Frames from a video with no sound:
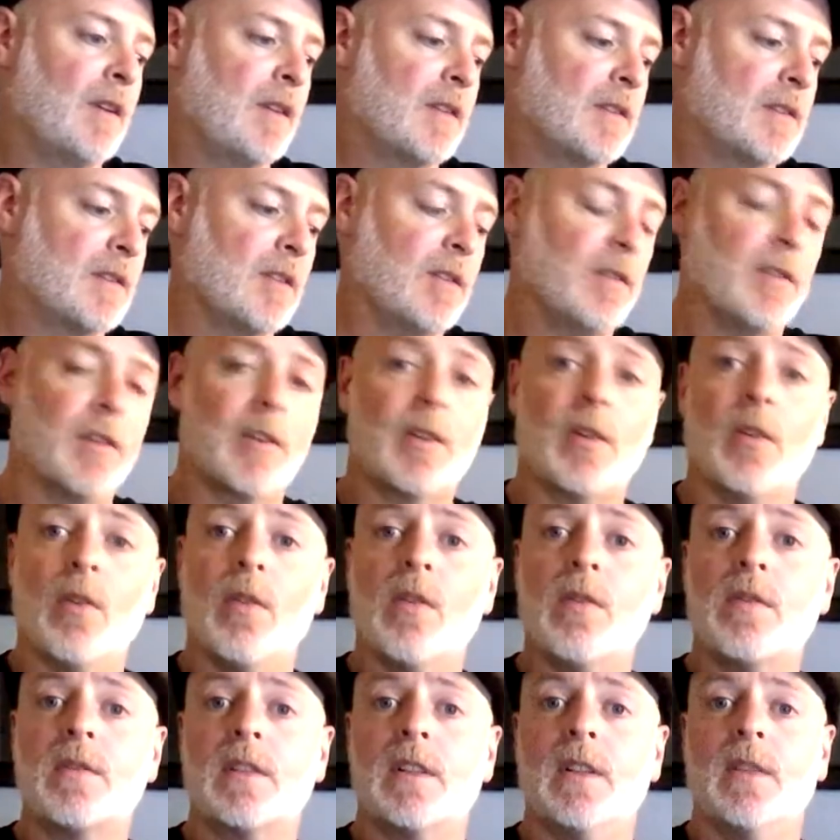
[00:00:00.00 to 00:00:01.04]
So the
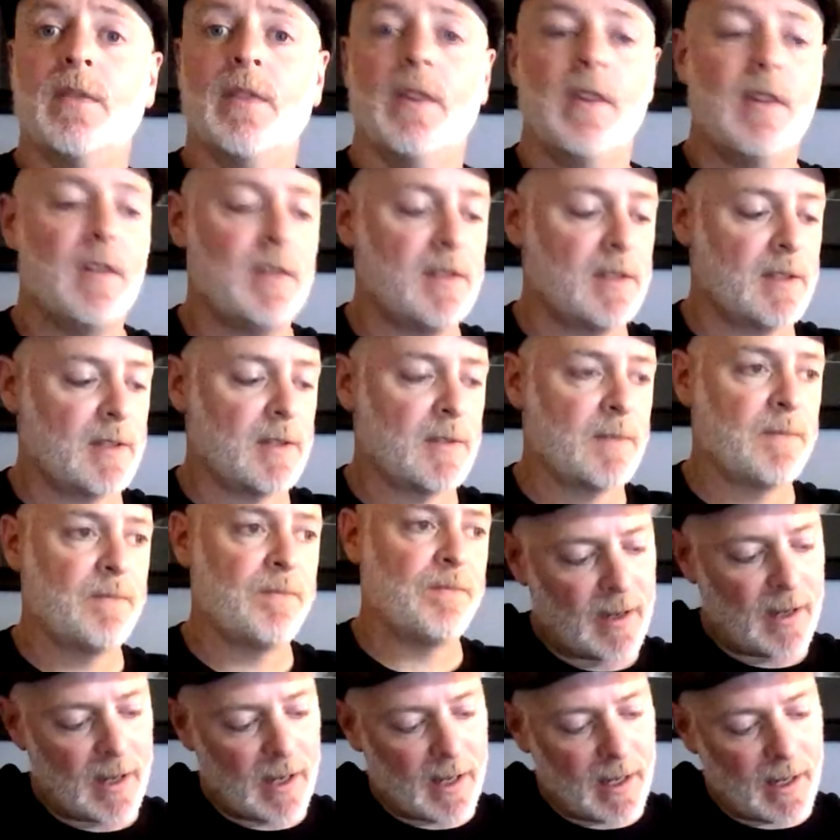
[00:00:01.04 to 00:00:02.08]
chords in the verse
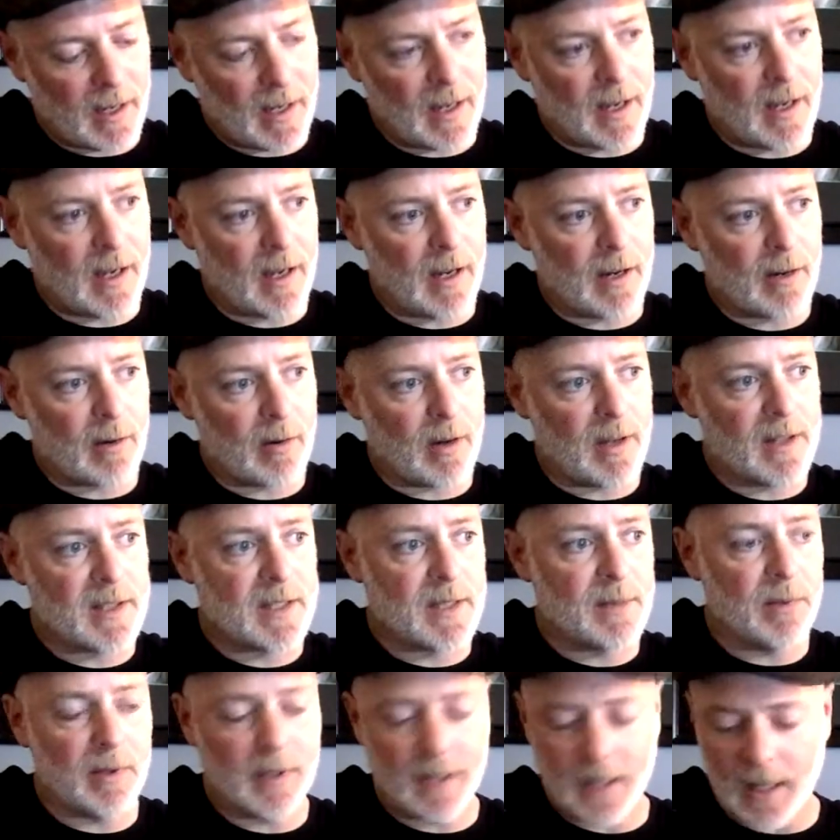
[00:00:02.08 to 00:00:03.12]
are quite
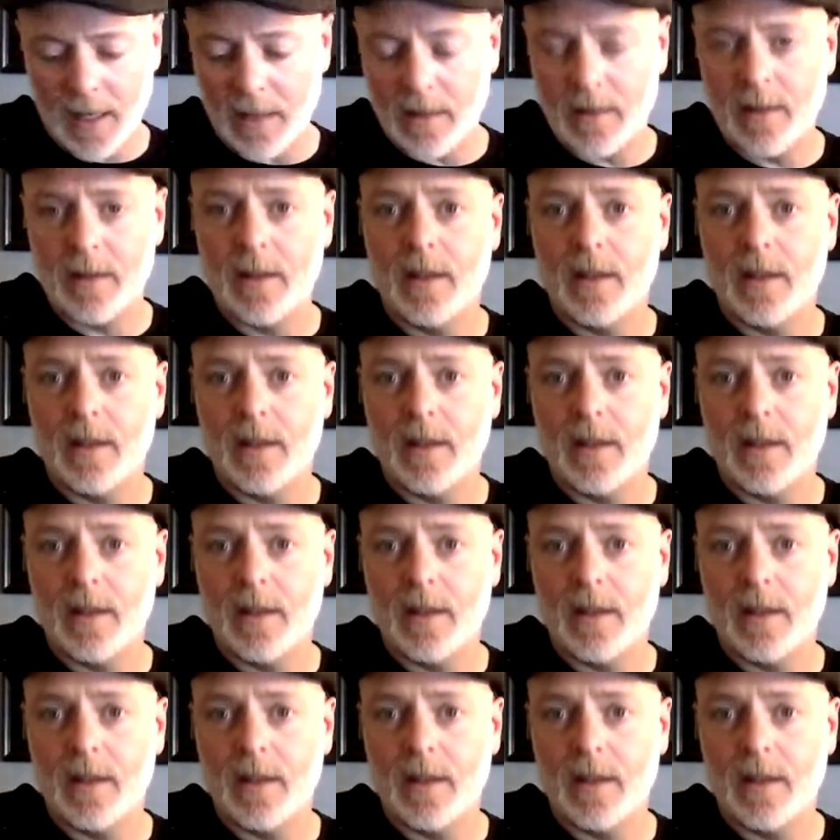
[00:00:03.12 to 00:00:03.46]
simple again.